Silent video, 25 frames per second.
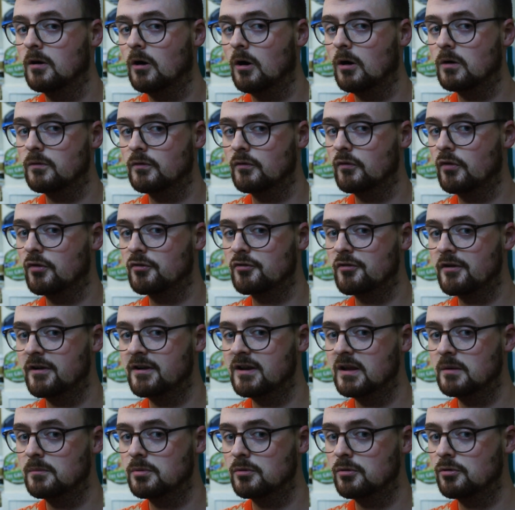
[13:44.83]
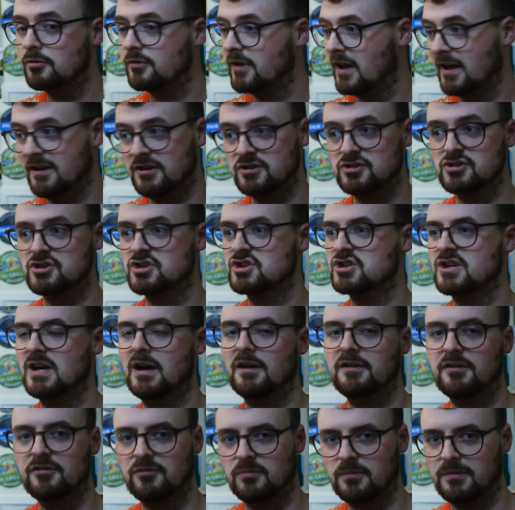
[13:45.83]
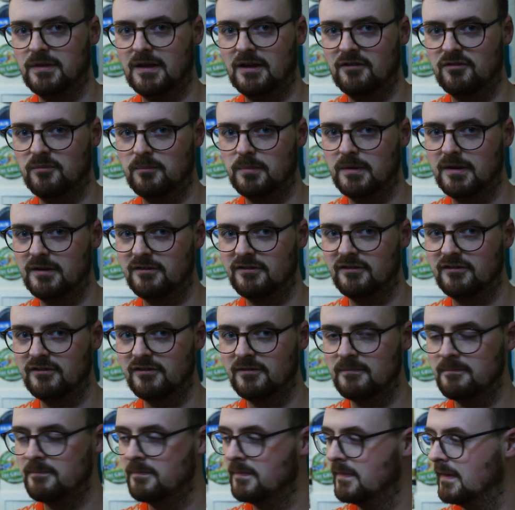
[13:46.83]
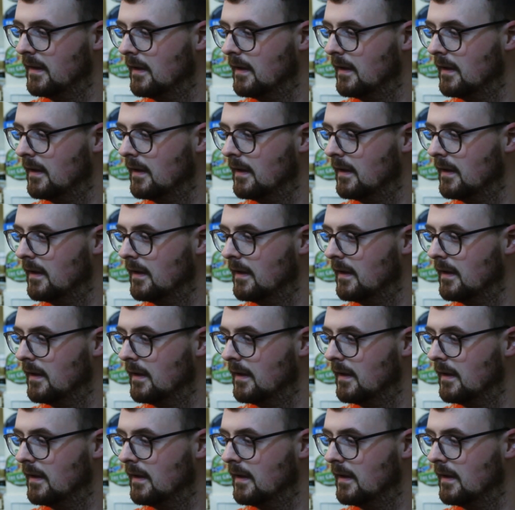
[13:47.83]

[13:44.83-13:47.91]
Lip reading: off of the draining board, and it just shattered into 1,000 pieces.